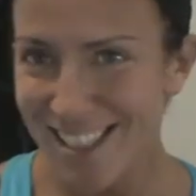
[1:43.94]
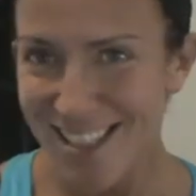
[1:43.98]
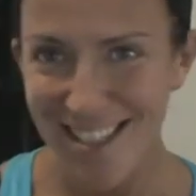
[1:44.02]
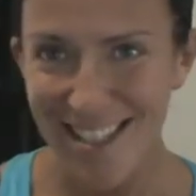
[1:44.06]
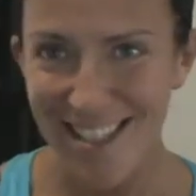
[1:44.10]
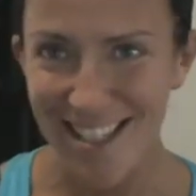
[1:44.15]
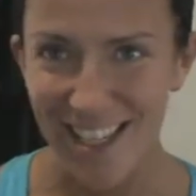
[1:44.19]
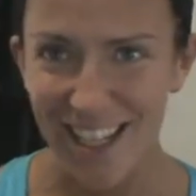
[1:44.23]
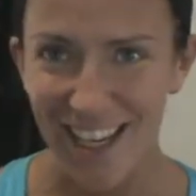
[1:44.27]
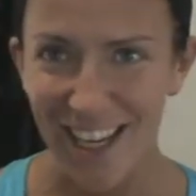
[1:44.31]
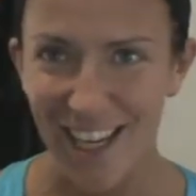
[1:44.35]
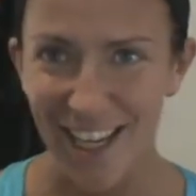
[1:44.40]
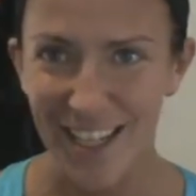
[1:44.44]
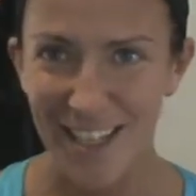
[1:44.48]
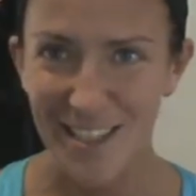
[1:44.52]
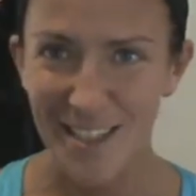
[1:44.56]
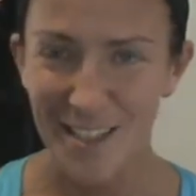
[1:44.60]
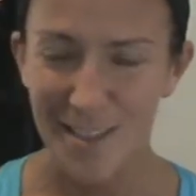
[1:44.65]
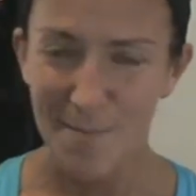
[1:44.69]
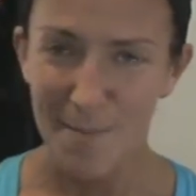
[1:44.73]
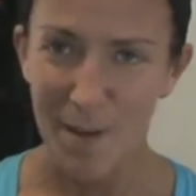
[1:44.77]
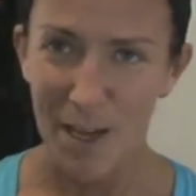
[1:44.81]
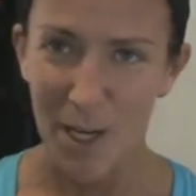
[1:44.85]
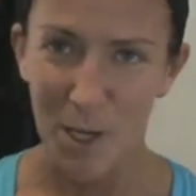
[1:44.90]
inside.
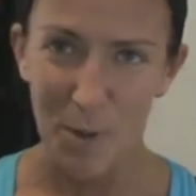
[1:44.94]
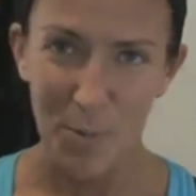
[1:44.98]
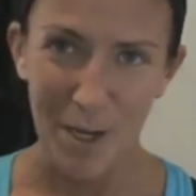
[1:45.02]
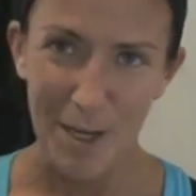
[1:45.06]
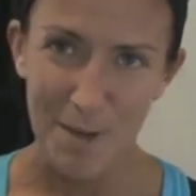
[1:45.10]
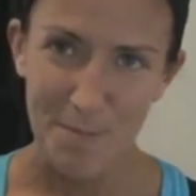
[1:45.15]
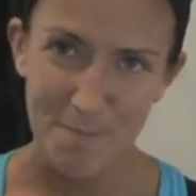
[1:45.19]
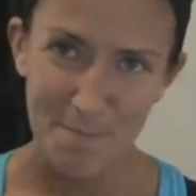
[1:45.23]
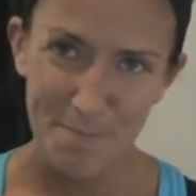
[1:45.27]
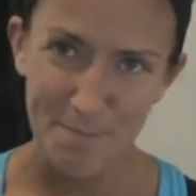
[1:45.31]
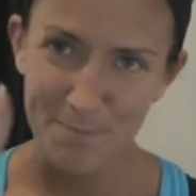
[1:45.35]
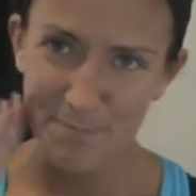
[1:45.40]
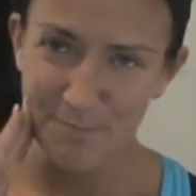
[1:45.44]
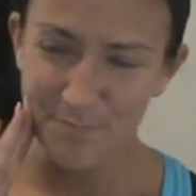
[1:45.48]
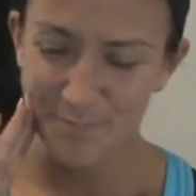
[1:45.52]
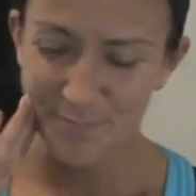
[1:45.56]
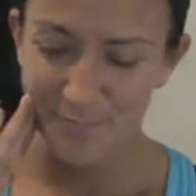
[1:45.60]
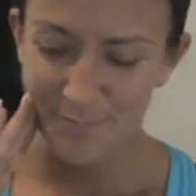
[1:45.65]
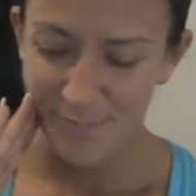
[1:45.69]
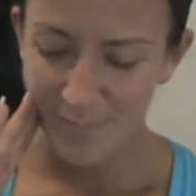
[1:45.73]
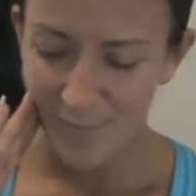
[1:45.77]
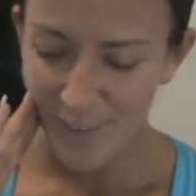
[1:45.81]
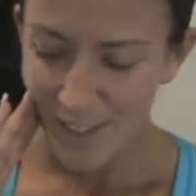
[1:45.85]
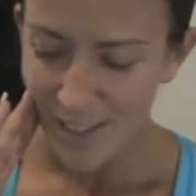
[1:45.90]
Anyway,
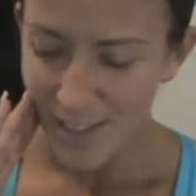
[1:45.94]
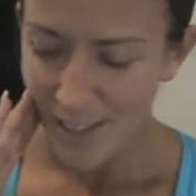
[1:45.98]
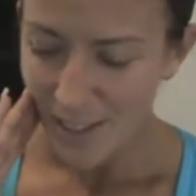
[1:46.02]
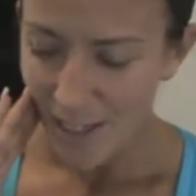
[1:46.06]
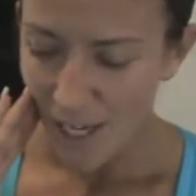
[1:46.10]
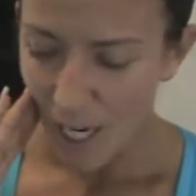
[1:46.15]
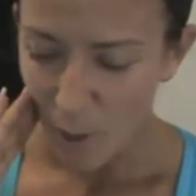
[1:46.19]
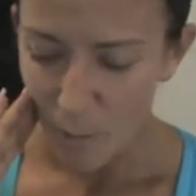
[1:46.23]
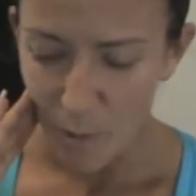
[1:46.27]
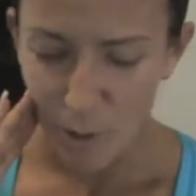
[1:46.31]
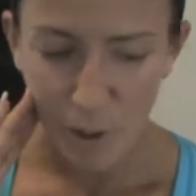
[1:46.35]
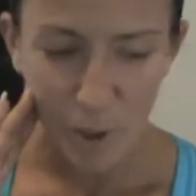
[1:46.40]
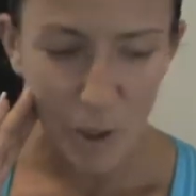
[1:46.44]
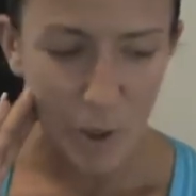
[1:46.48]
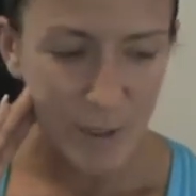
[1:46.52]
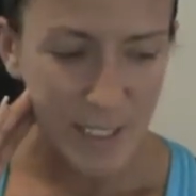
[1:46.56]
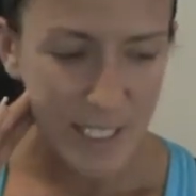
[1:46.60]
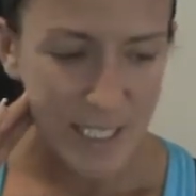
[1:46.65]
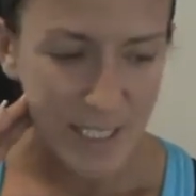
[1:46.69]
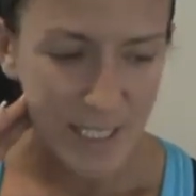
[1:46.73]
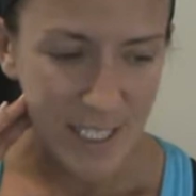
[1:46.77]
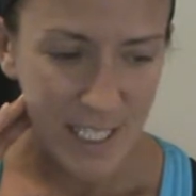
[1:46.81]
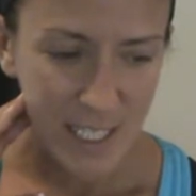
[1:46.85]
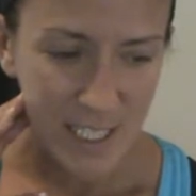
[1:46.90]
I won't go
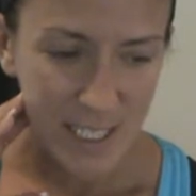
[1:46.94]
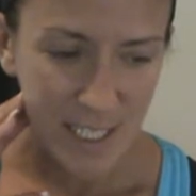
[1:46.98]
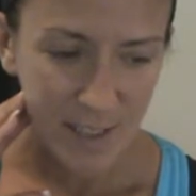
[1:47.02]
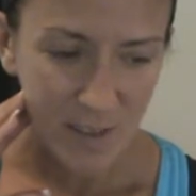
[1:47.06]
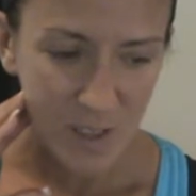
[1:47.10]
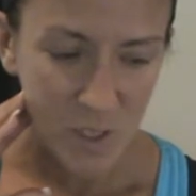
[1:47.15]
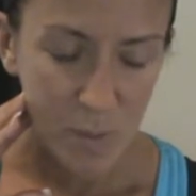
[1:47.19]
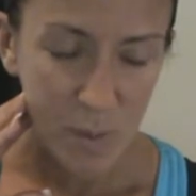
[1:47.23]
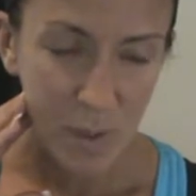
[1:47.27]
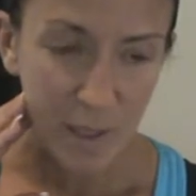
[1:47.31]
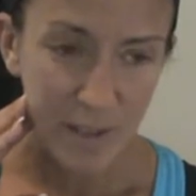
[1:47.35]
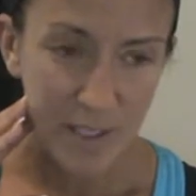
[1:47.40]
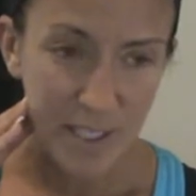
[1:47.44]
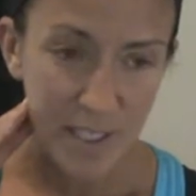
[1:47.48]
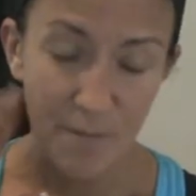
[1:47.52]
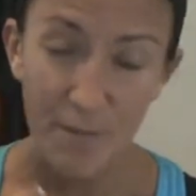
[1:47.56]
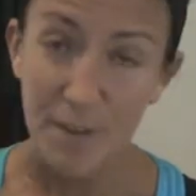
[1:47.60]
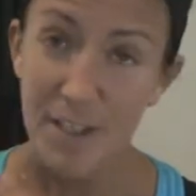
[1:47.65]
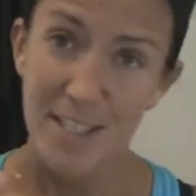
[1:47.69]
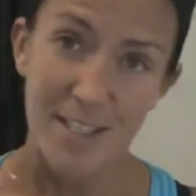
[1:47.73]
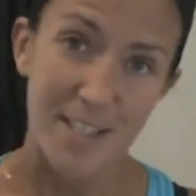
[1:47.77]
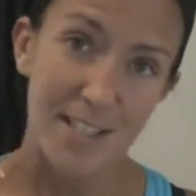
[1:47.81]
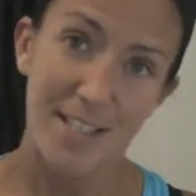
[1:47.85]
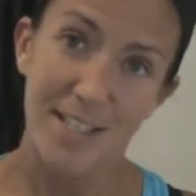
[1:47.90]
into the details, but
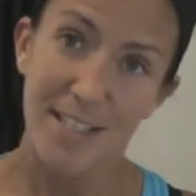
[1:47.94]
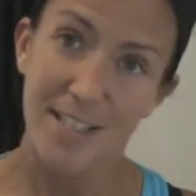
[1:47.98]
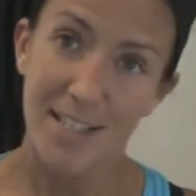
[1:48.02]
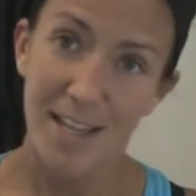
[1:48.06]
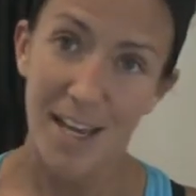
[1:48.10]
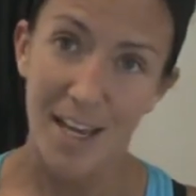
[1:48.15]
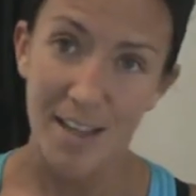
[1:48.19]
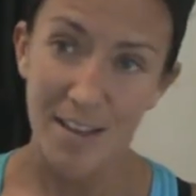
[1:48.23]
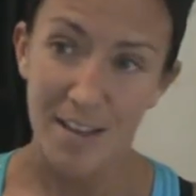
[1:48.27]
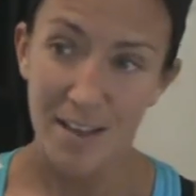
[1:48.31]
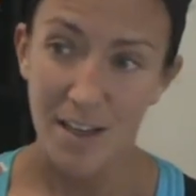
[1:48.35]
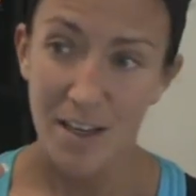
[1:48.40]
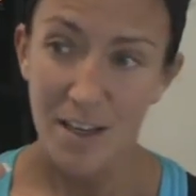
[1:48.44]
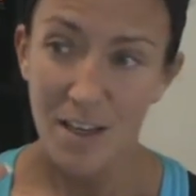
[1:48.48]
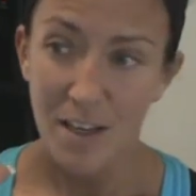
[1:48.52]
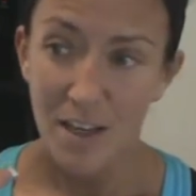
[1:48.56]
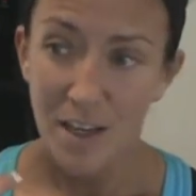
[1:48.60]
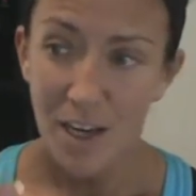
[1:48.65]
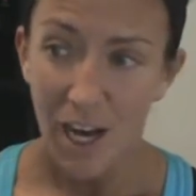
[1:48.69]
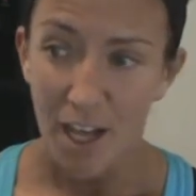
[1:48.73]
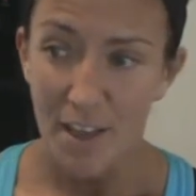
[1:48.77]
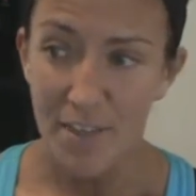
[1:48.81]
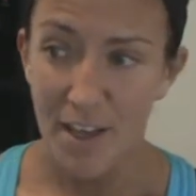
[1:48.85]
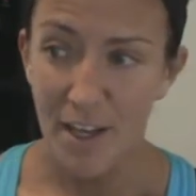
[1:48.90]
suffice it to say that
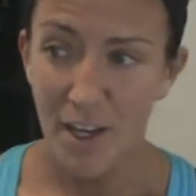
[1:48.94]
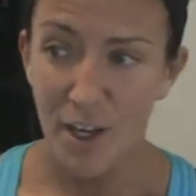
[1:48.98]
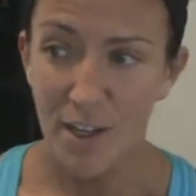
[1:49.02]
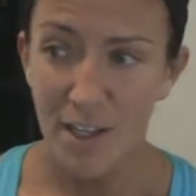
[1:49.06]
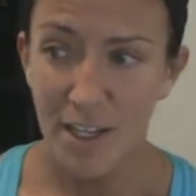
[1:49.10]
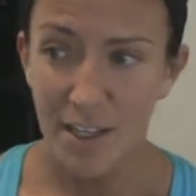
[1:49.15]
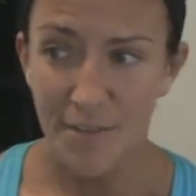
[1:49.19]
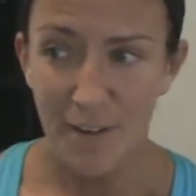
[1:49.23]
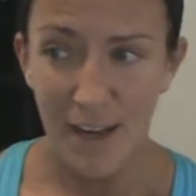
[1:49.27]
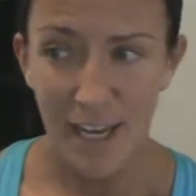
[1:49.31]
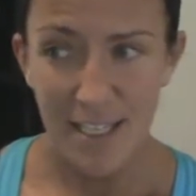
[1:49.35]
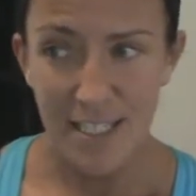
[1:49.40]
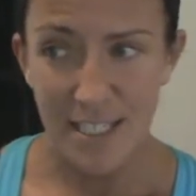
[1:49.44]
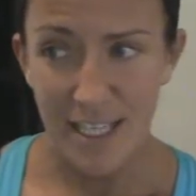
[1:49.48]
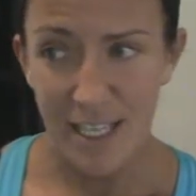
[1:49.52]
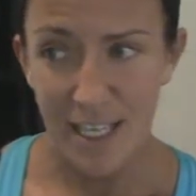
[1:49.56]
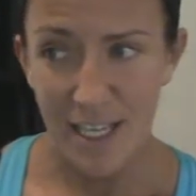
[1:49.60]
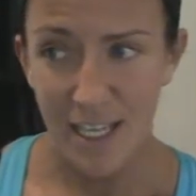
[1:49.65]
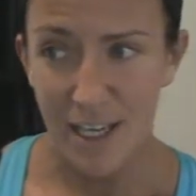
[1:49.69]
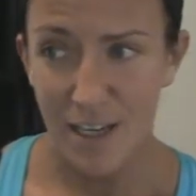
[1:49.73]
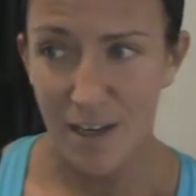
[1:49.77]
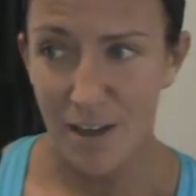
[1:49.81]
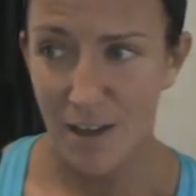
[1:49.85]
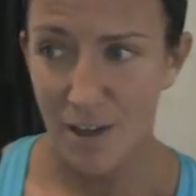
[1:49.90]
I think all I've had to
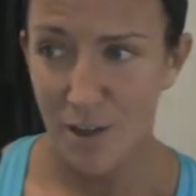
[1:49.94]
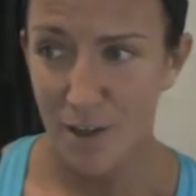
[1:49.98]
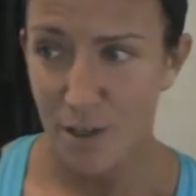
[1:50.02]
eat